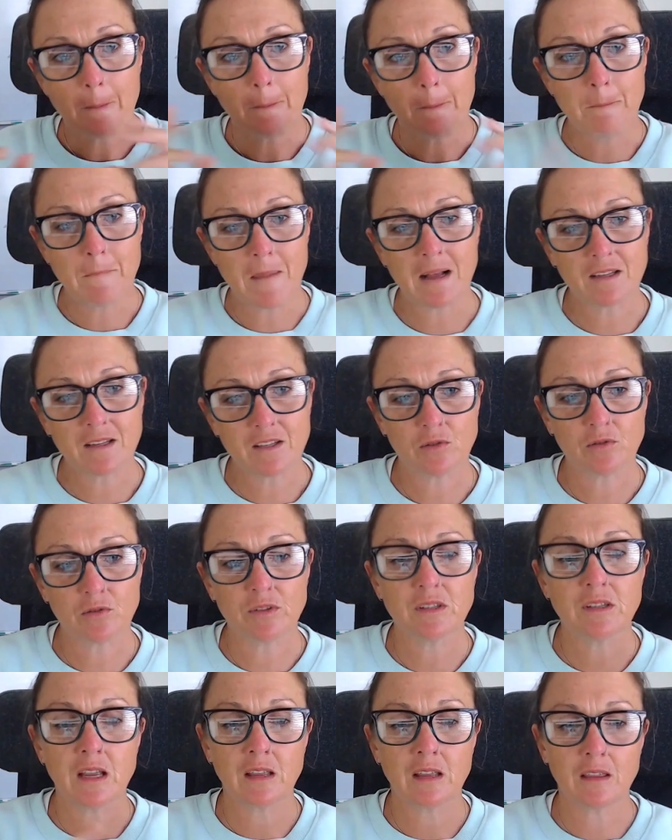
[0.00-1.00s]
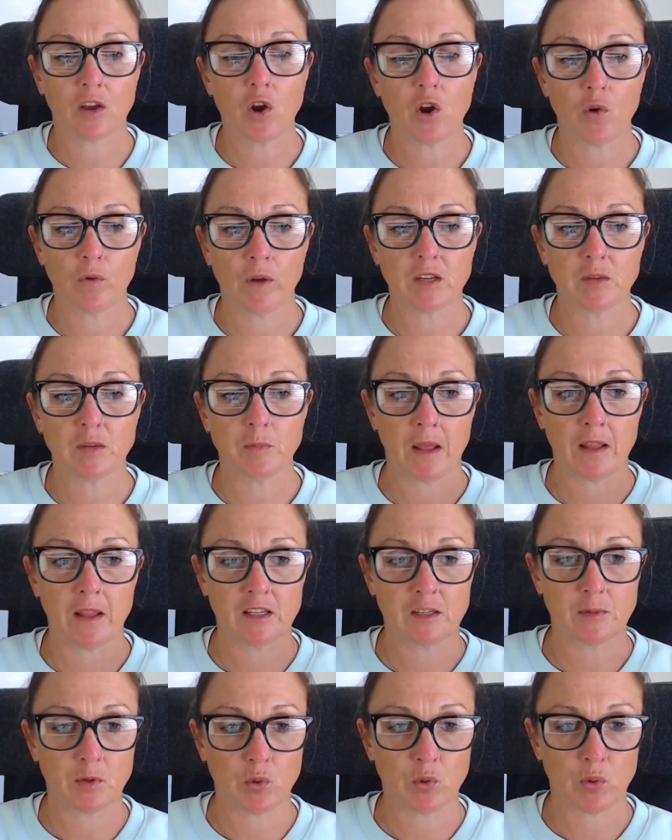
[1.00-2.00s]
Muscles need the correct
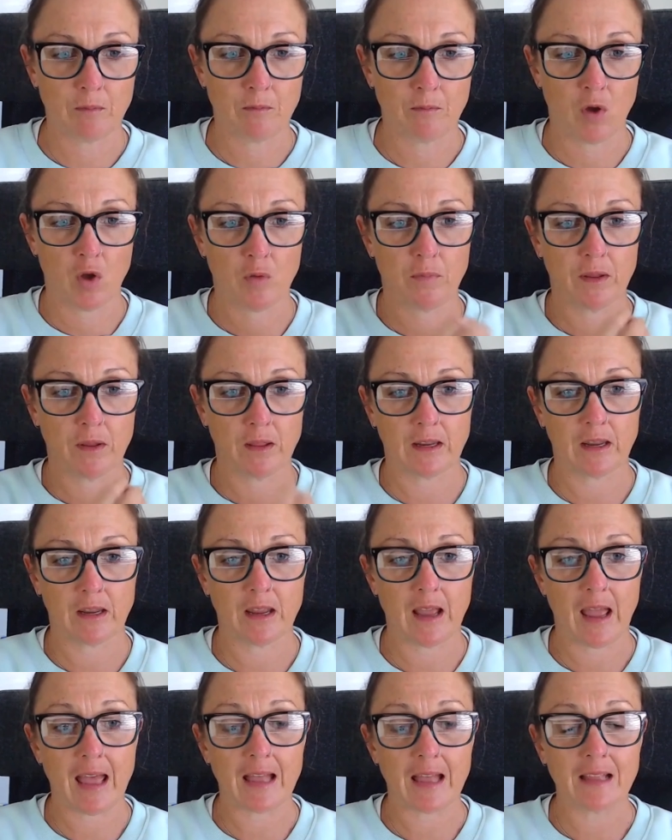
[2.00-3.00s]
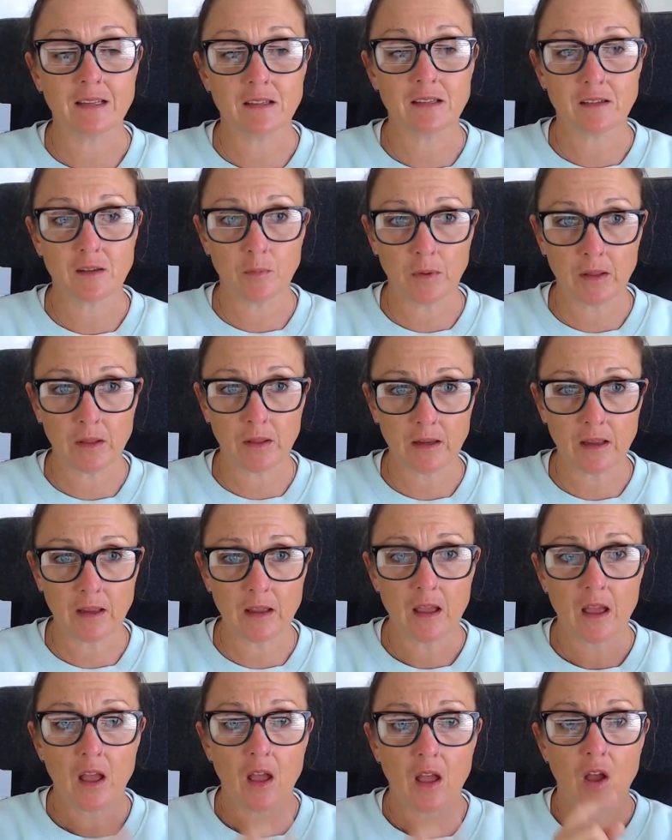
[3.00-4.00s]
balance between mobility and
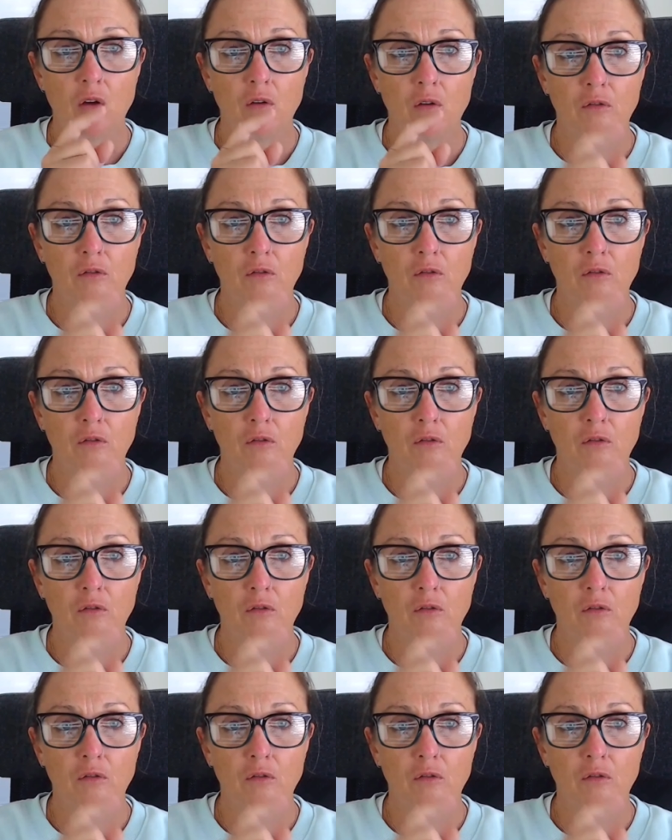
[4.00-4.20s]
stability